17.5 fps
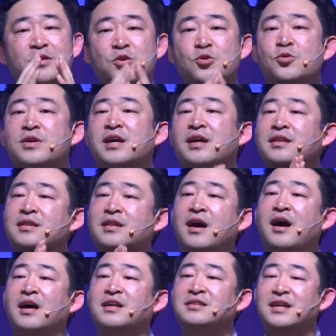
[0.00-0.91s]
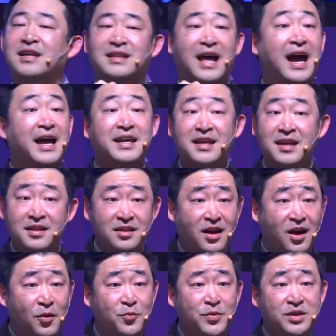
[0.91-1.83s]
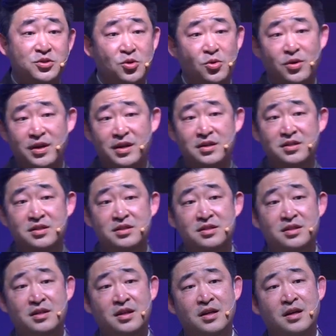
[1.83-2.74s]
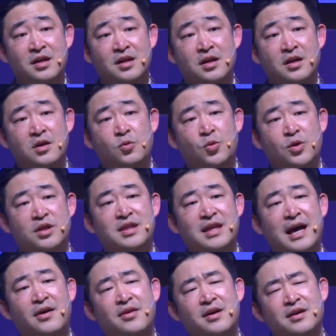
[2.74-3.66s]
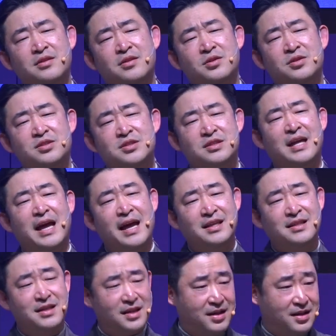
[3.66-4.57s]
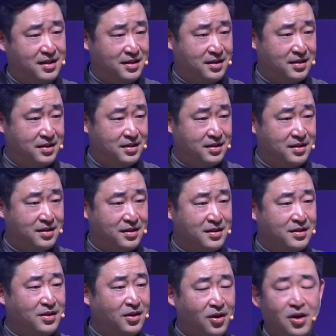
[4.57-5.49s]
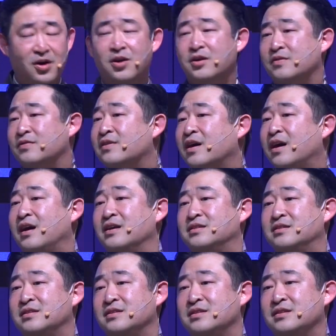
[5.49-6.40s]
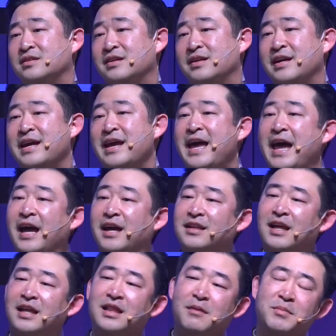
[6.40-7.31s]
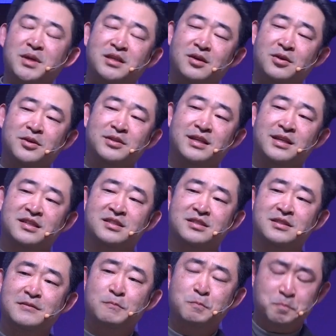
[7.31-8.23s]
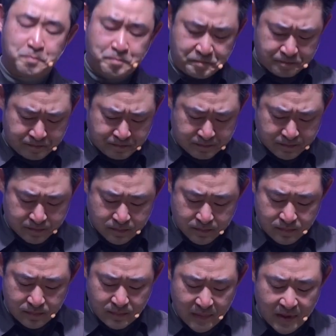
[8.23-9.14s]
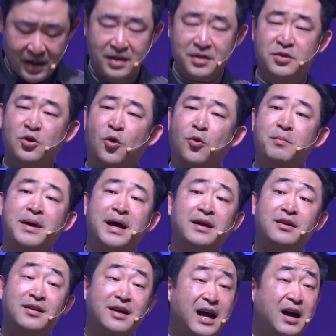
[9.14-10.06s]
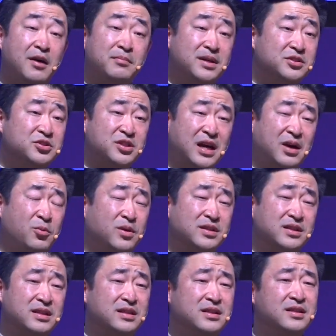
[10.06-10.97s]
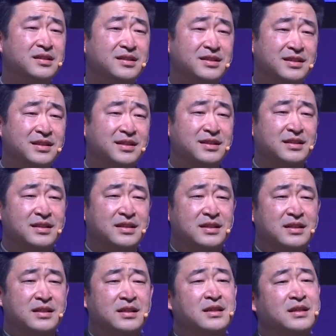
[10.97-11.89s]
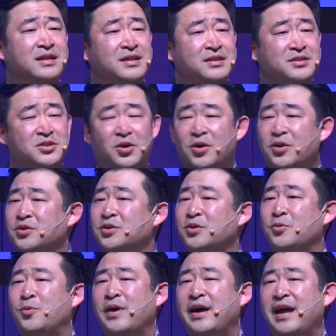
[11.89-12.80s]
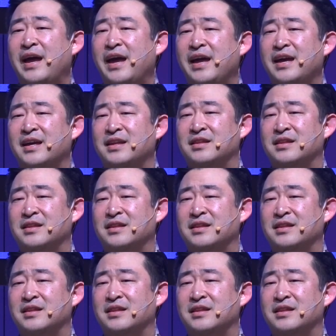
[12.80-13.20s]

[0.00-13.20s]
You cannot, and I cannot rejoice without understanding the heart of God. And let me tell you this. No matter how much I want to turn away